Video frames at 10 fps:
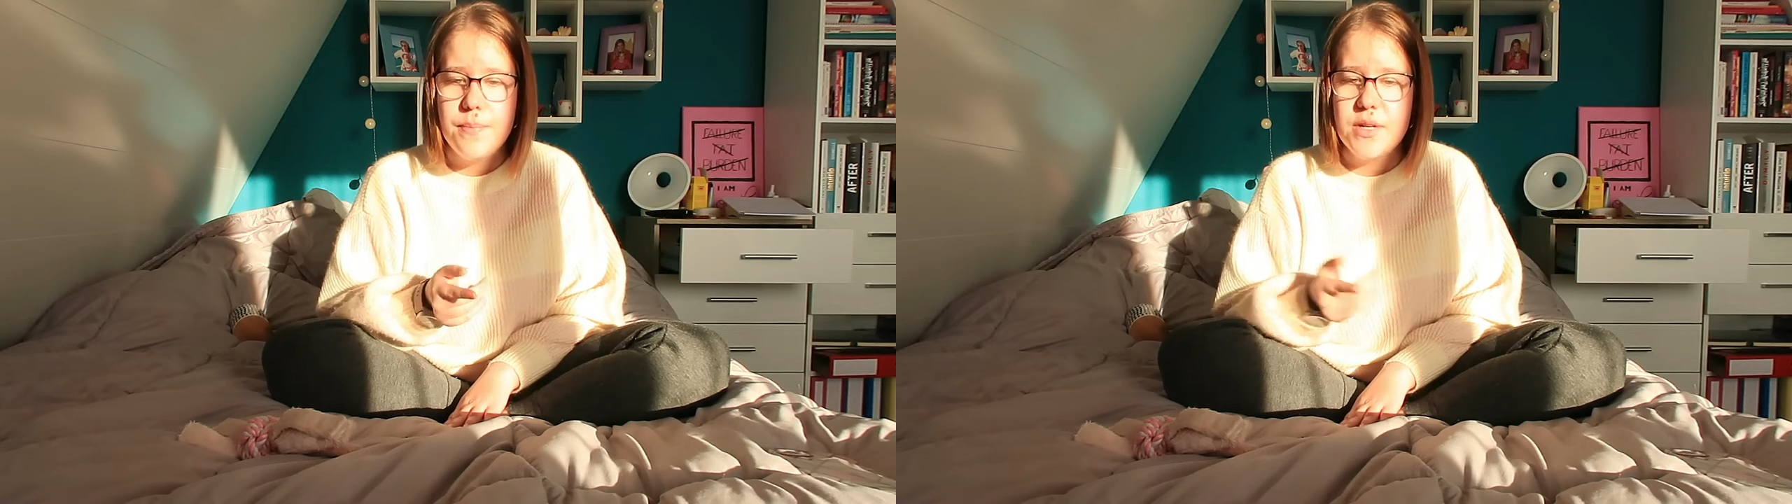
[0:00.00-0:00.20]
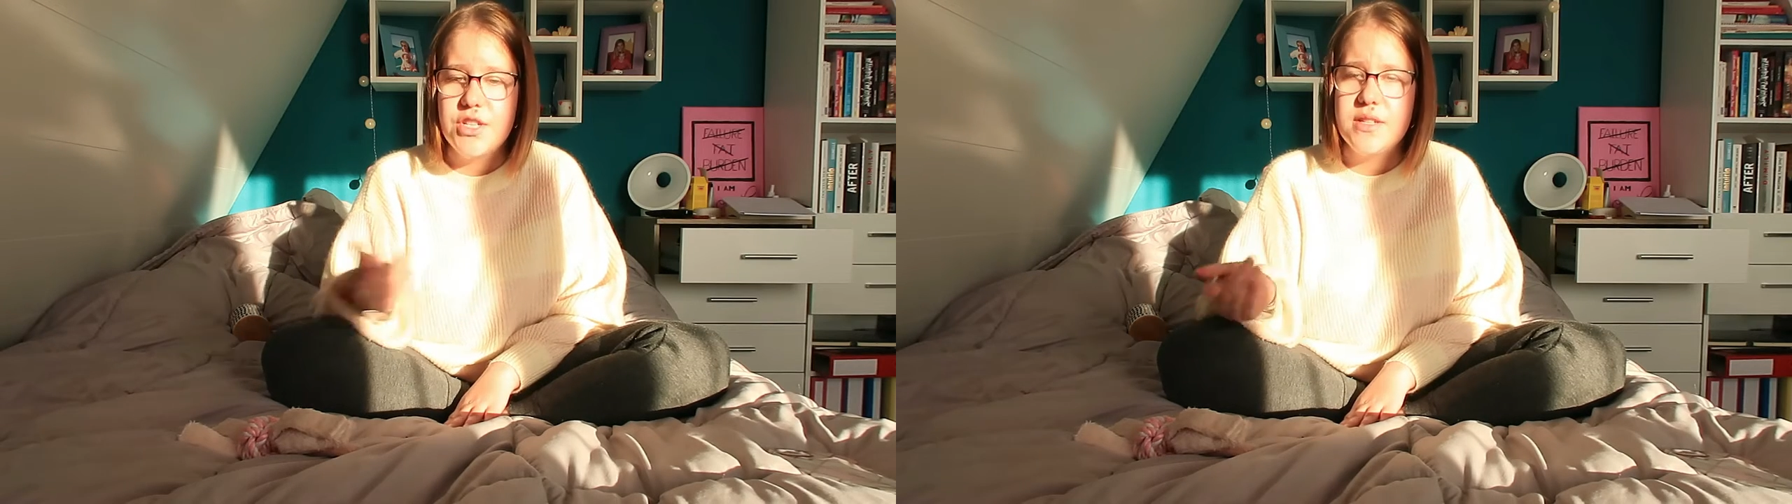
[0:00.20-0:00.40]

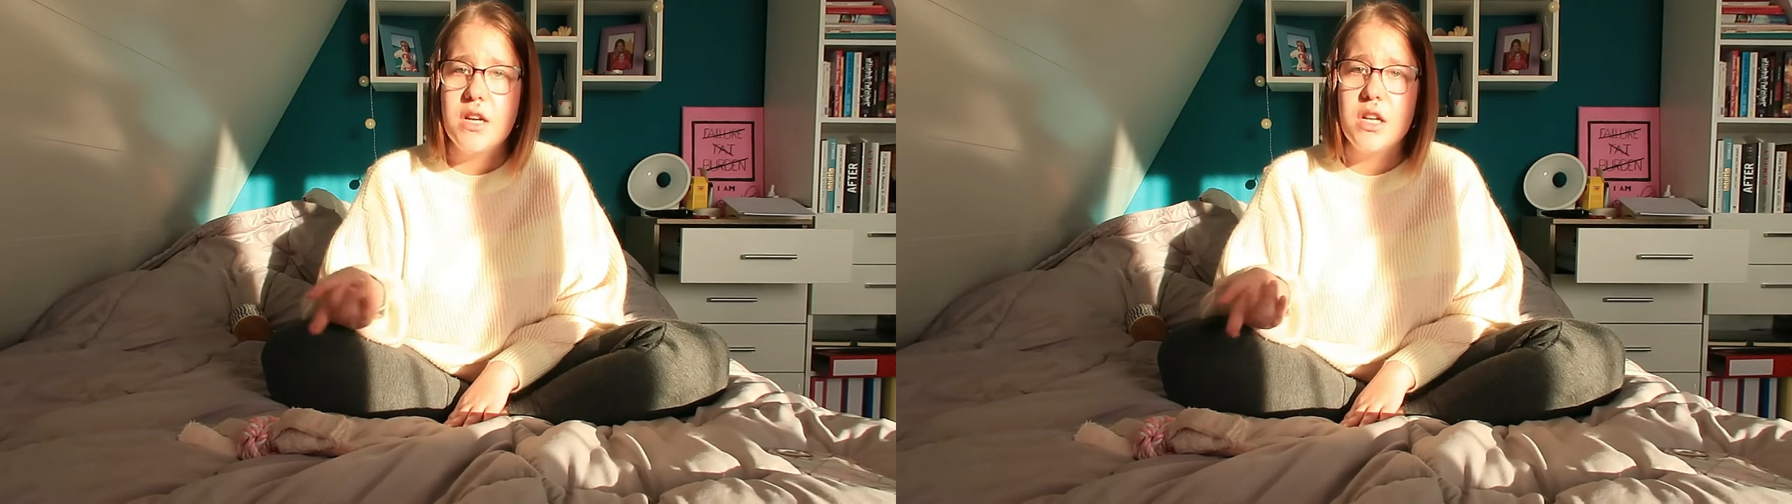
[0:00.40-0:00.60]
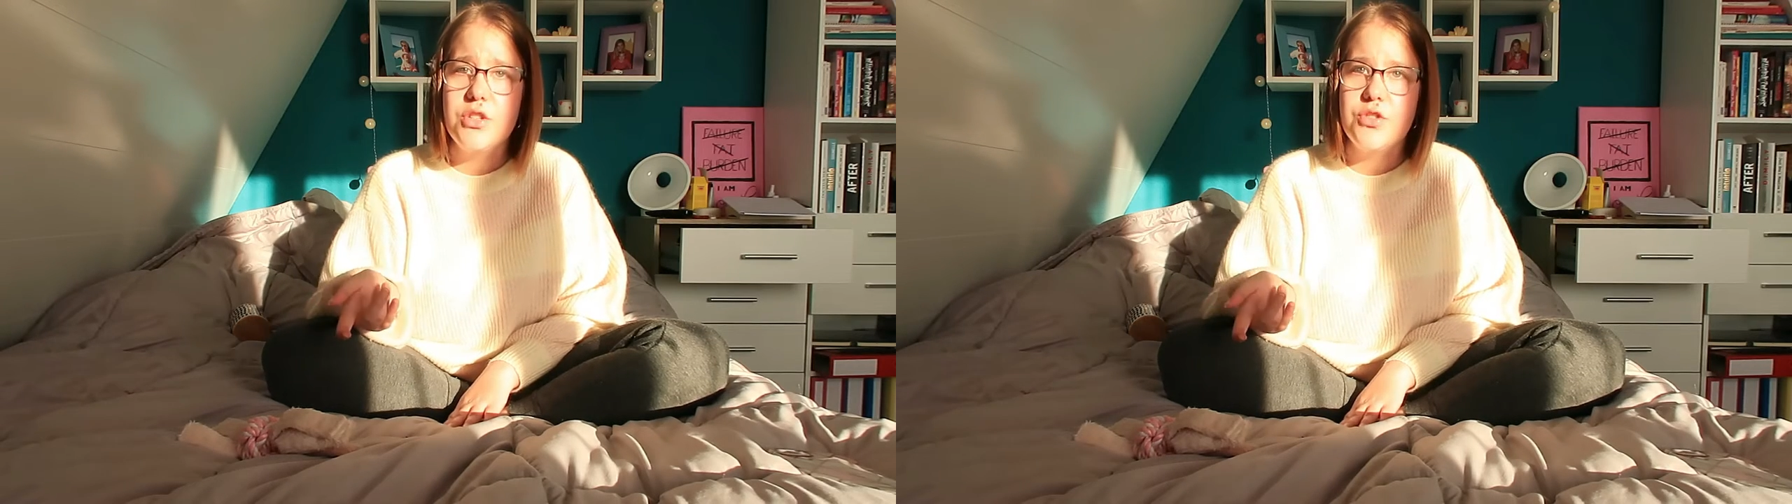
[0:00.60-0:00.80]
but she's
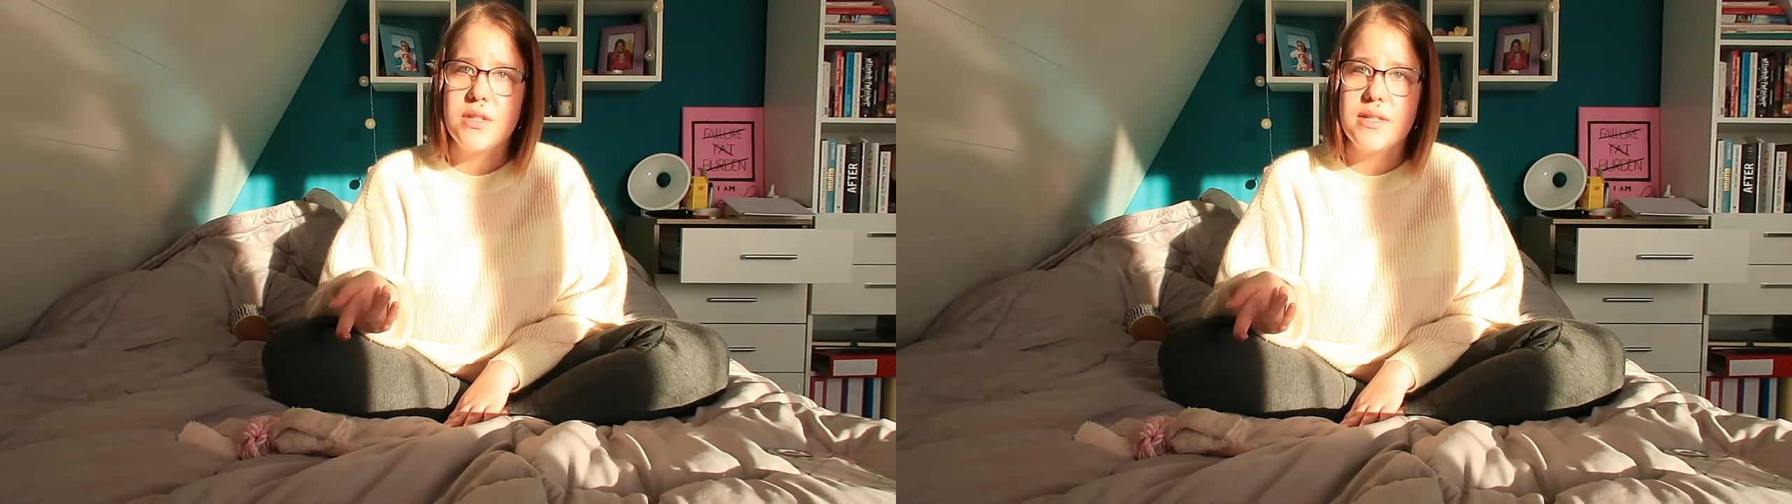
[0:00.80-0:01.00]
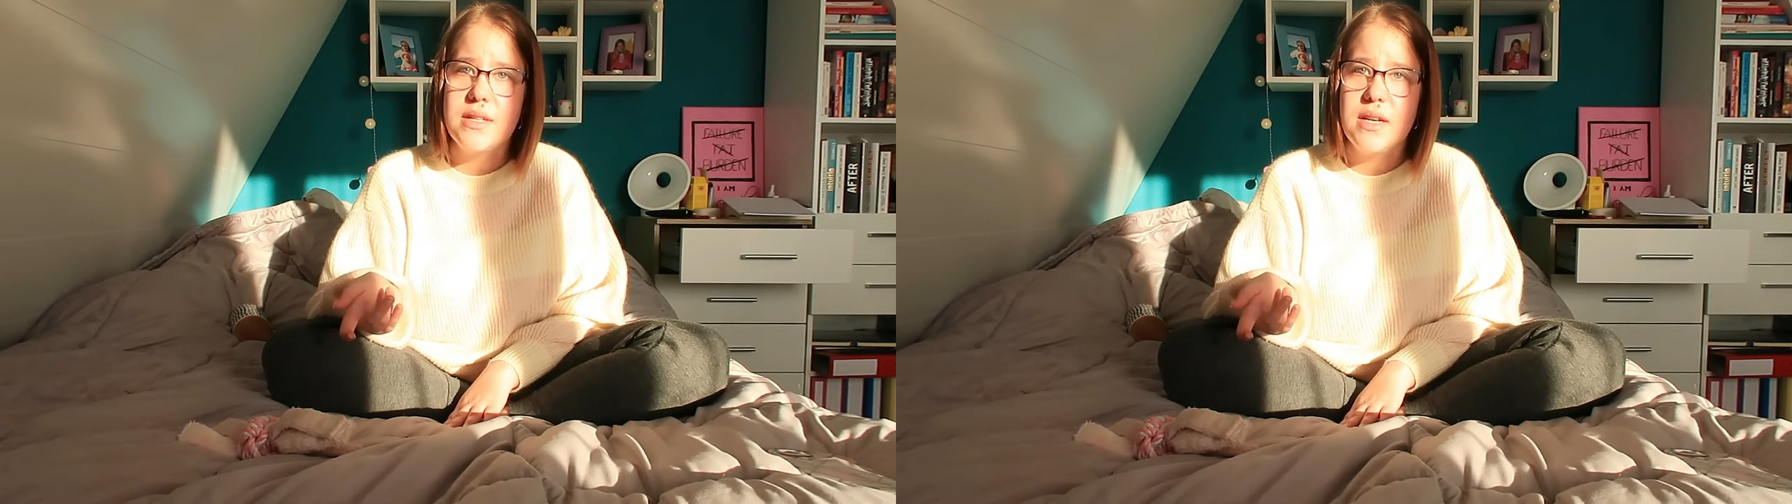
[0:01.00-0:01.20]
not
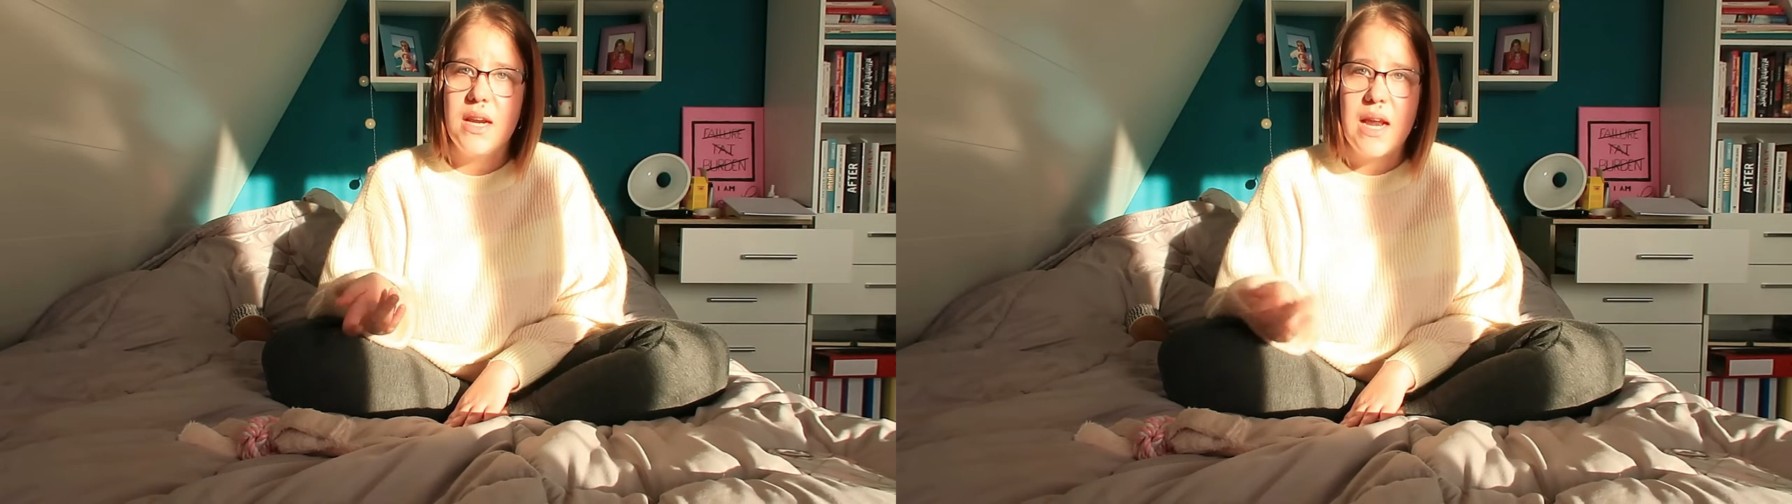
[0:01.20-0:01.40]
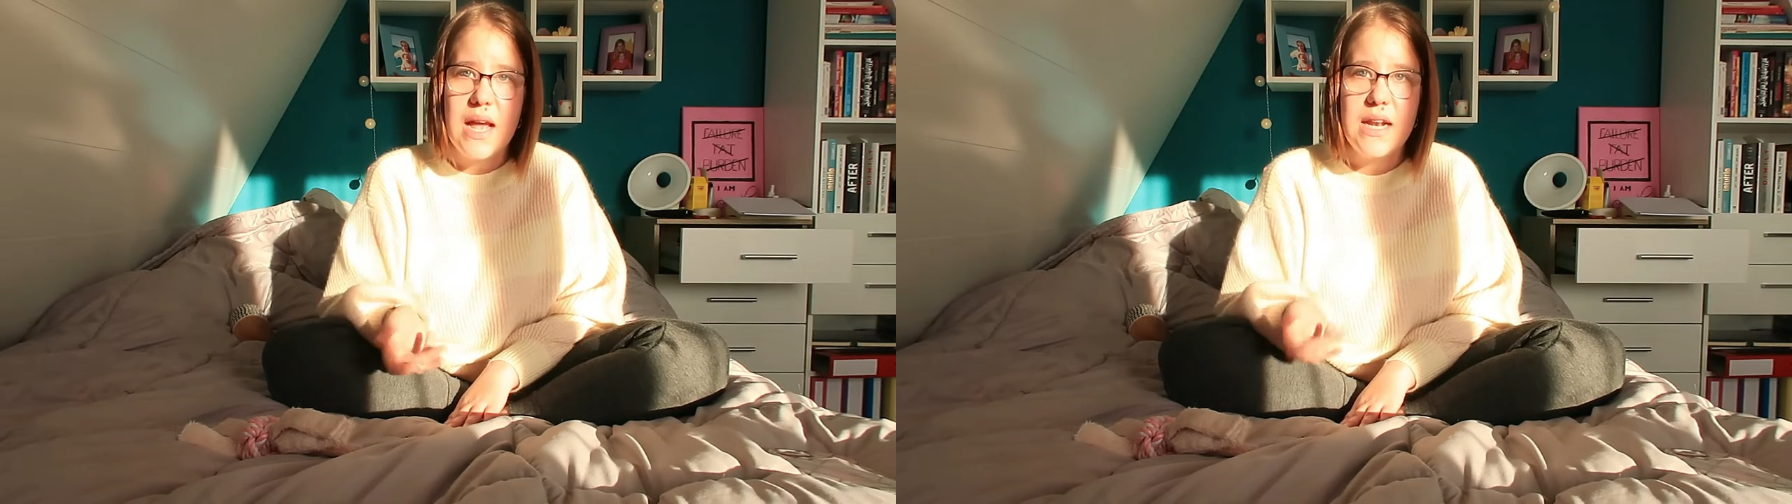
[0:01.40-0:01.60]
interested
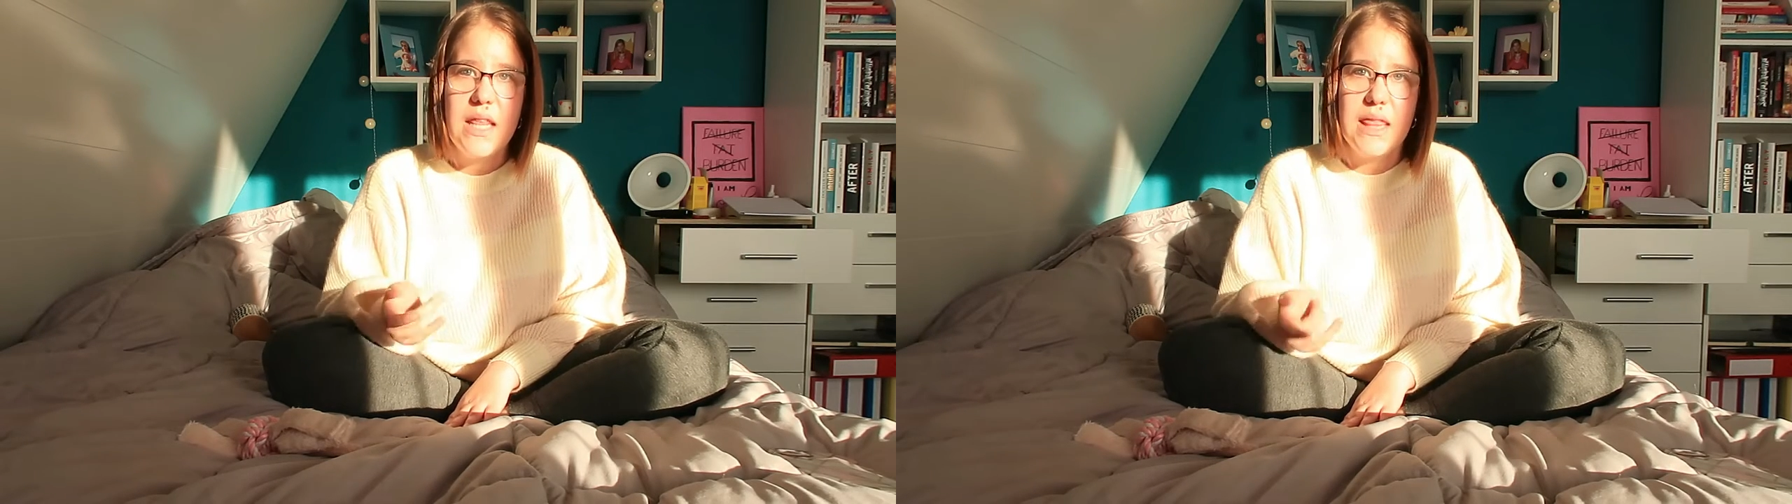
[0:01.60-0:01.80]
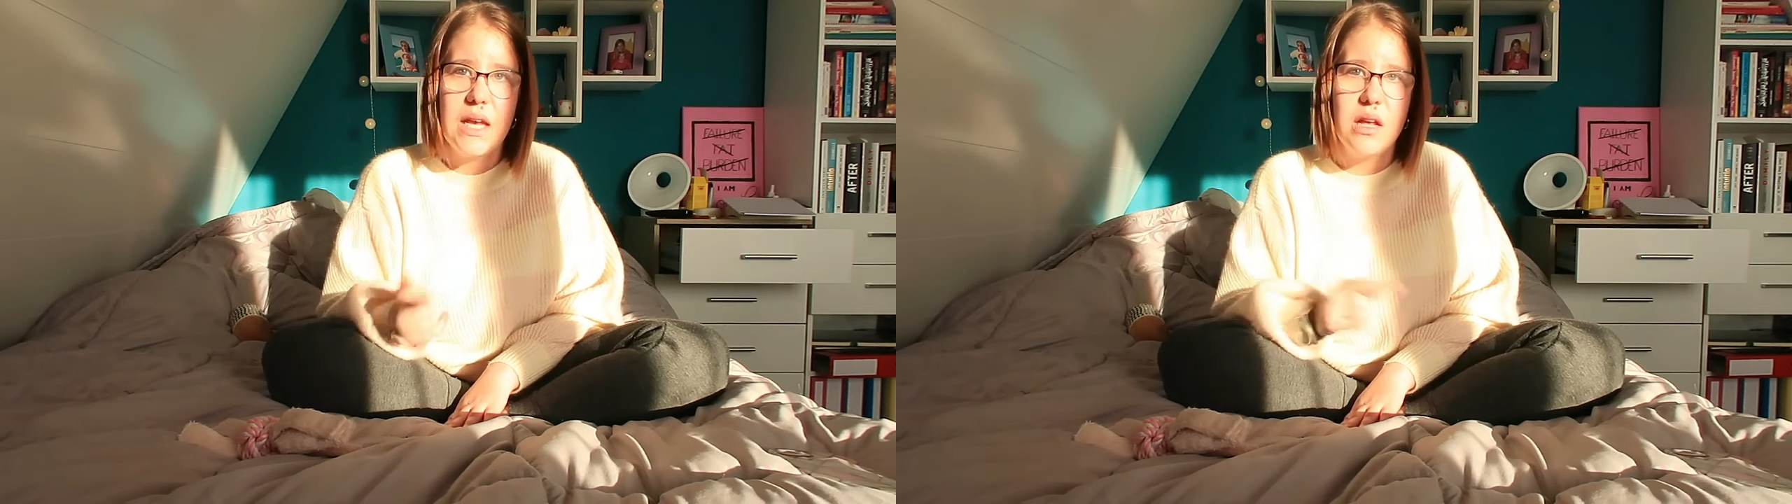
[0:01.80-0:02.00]
in
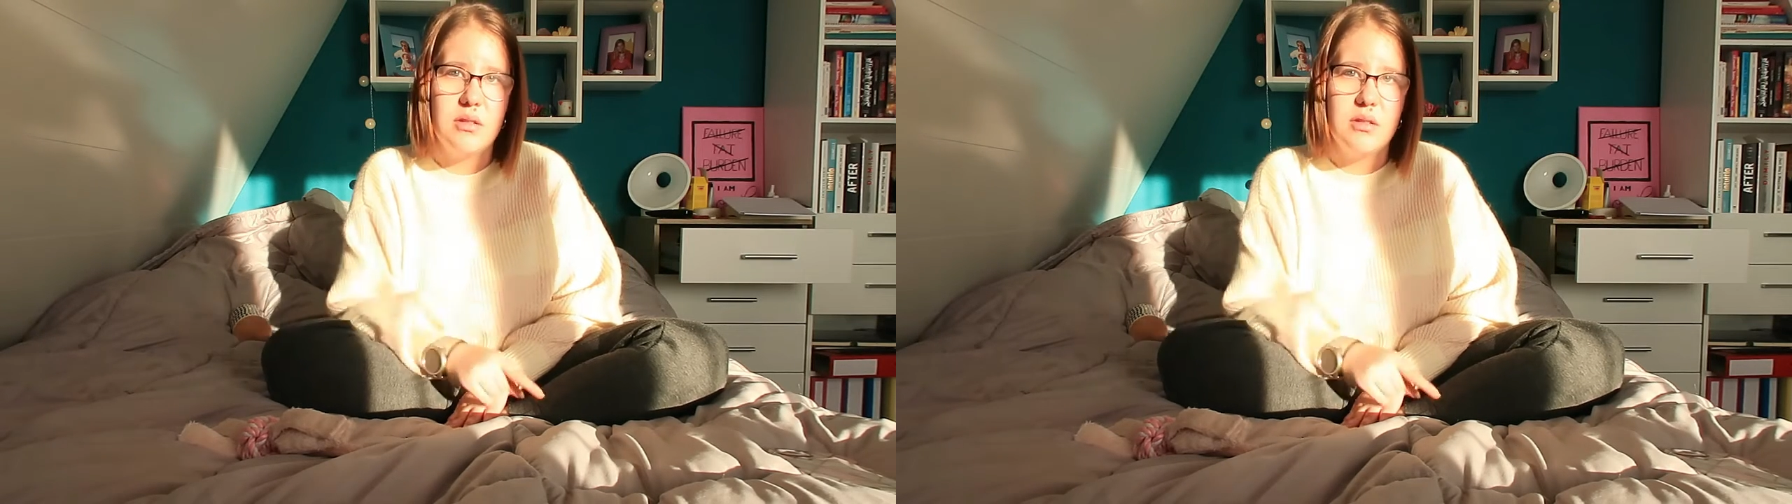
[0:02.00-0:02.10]
anything